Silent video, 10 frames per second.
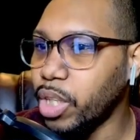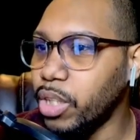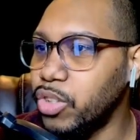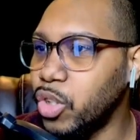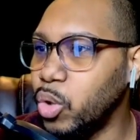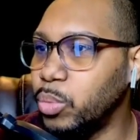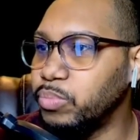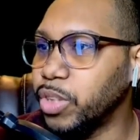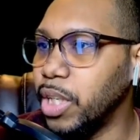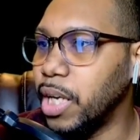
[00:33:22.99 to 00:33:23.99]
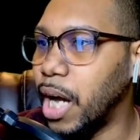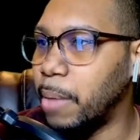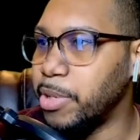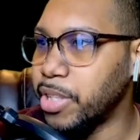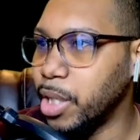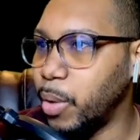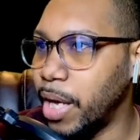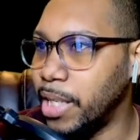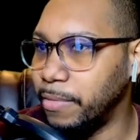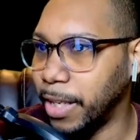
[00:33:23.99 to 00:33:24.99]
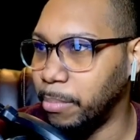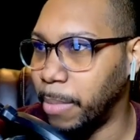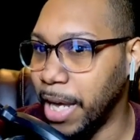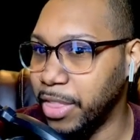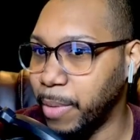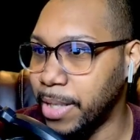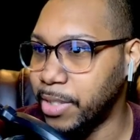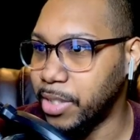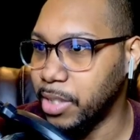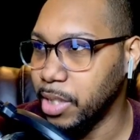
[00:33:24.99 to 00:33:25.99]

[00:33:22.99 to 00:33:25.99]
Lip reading: So I'm just going to go ahead and develop my threats